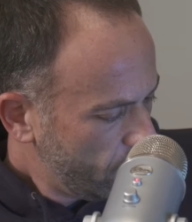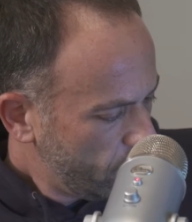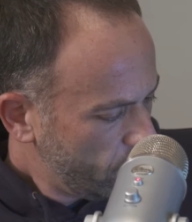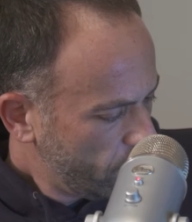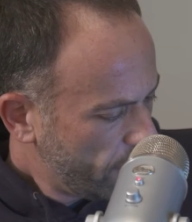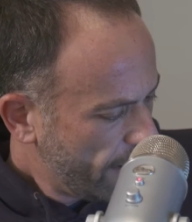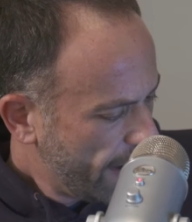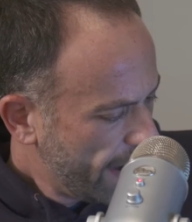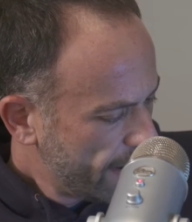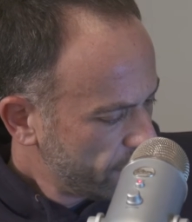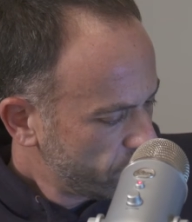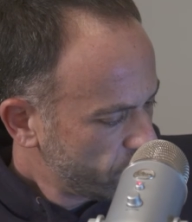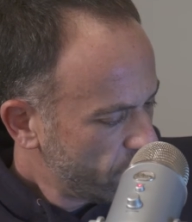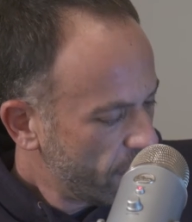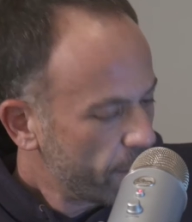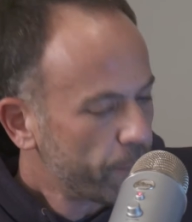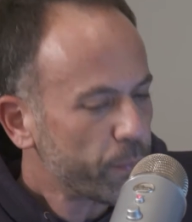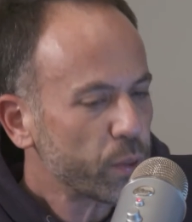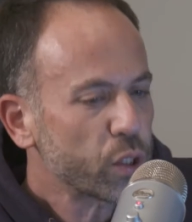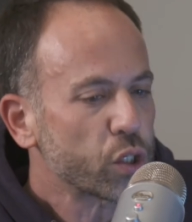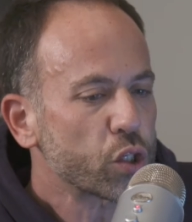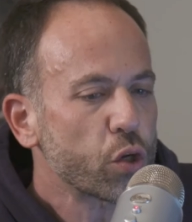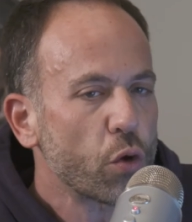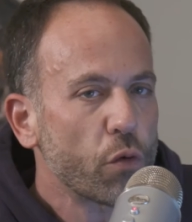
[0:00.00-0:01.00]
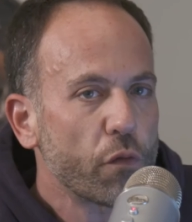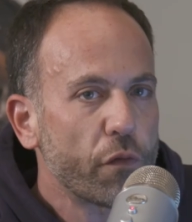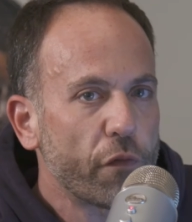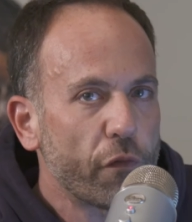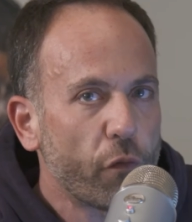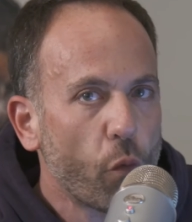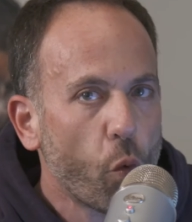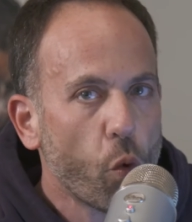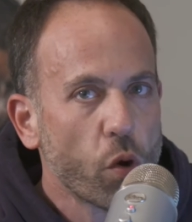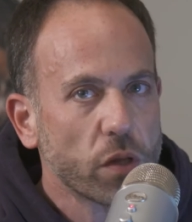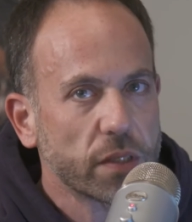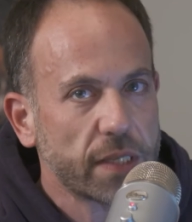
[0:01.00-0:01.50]
Okay, so episode
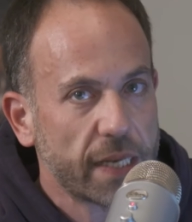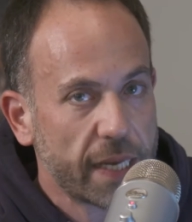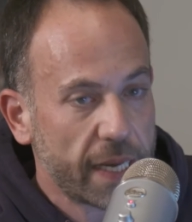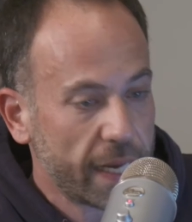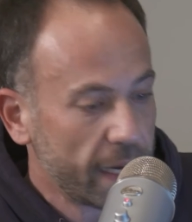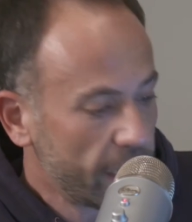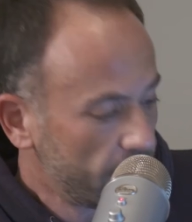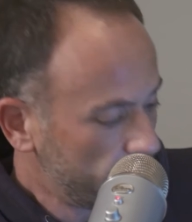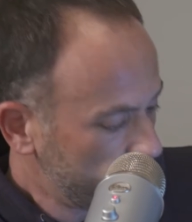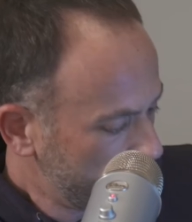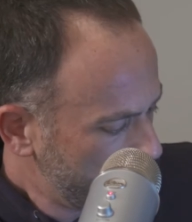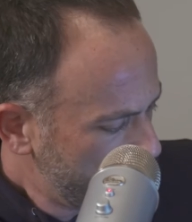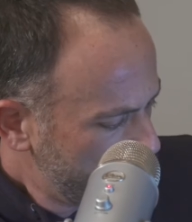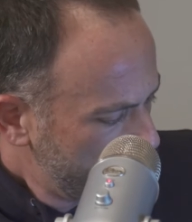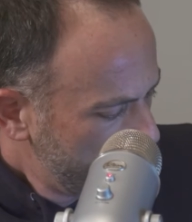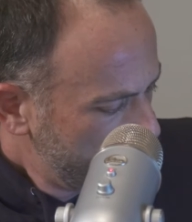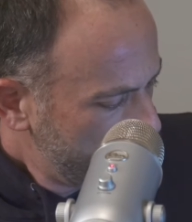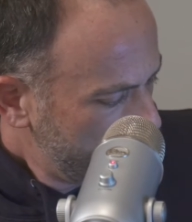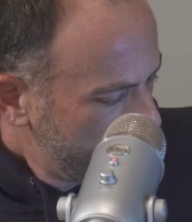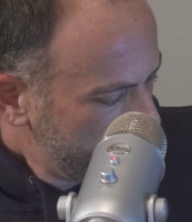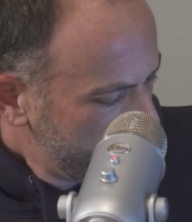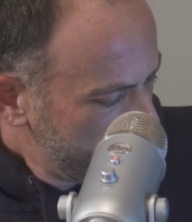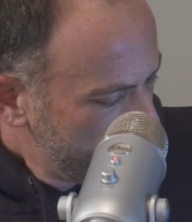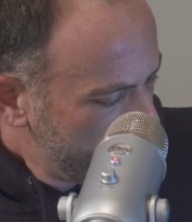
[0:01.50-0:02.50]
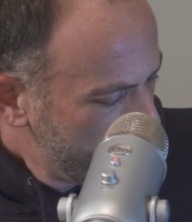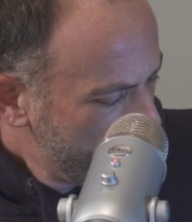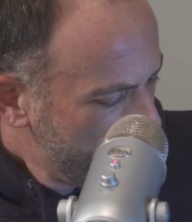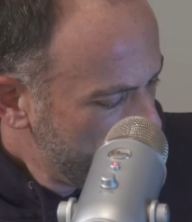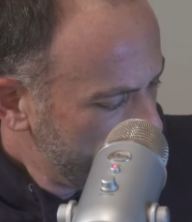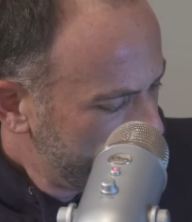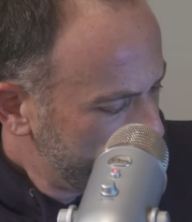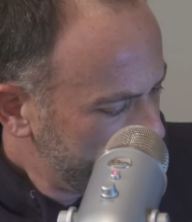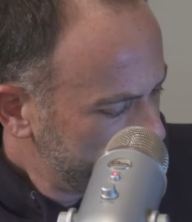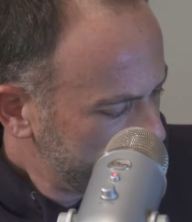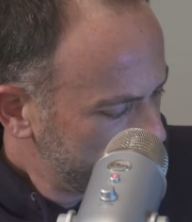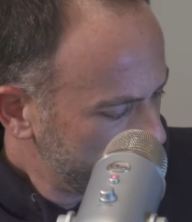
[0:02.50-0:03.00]
14, The
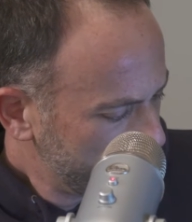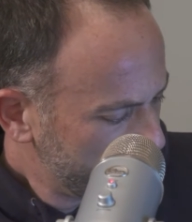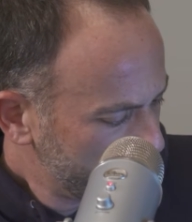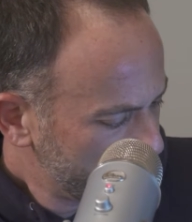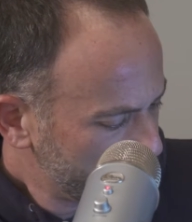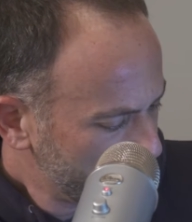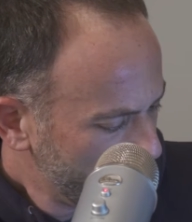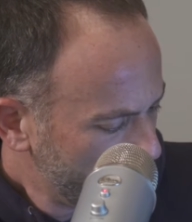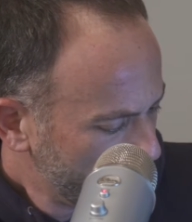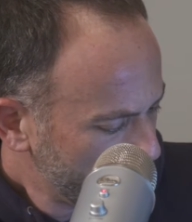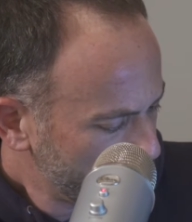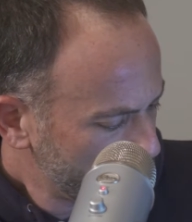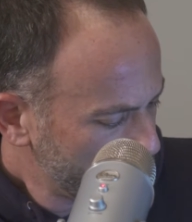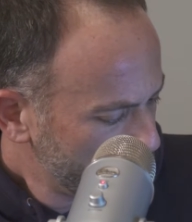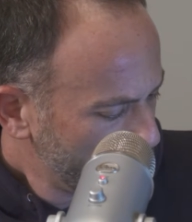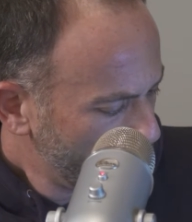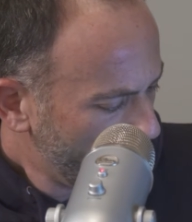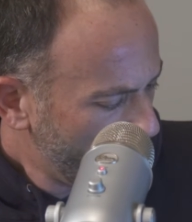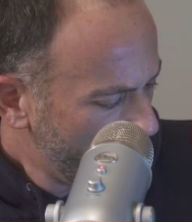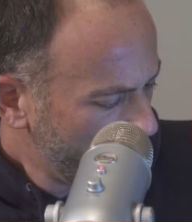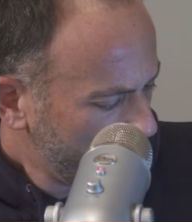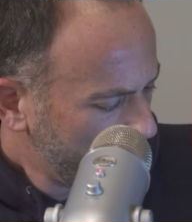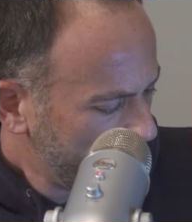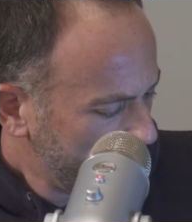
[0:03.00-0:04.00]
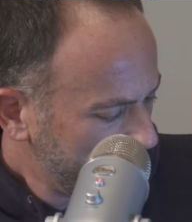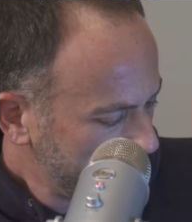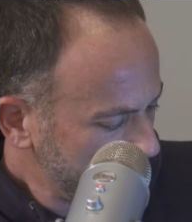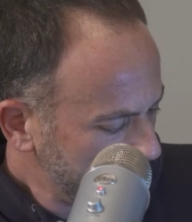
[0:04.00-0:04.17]
Benefits of Structured Walking.